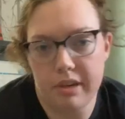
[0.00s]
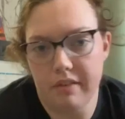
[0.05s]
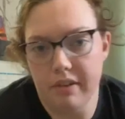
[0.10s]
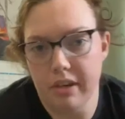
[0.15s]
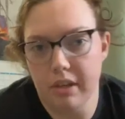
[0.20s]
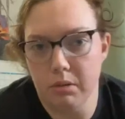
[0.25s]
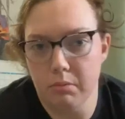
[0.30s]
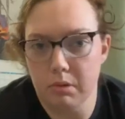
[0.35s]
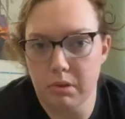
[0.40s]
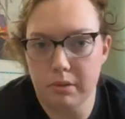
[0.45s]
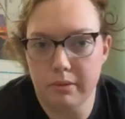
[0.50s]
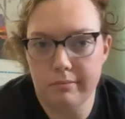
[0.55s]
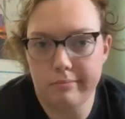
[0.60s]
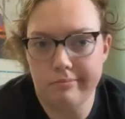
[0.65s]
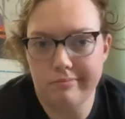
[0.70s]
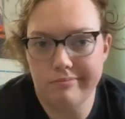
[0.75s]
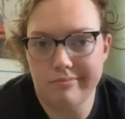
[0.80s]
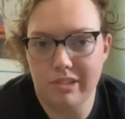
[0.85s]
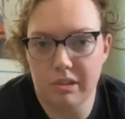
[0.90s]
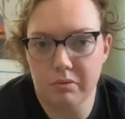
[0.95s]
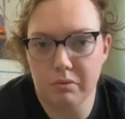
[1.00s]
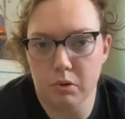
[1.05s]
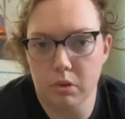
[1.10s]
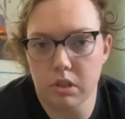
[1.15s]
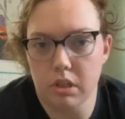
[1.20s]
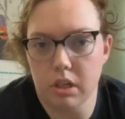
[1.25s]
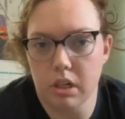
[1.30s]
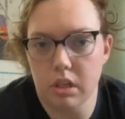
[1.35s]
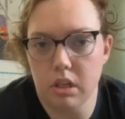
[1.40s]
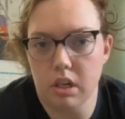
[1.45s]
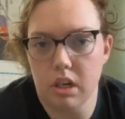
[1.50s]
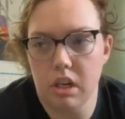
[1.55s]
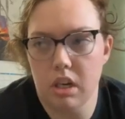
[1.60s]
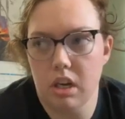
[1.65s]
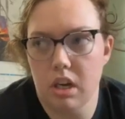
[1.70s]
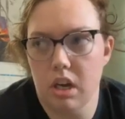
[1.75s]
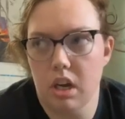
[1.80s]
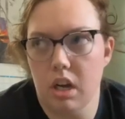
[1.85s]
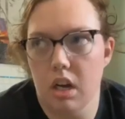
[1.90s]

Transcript: will be available, unfortunately.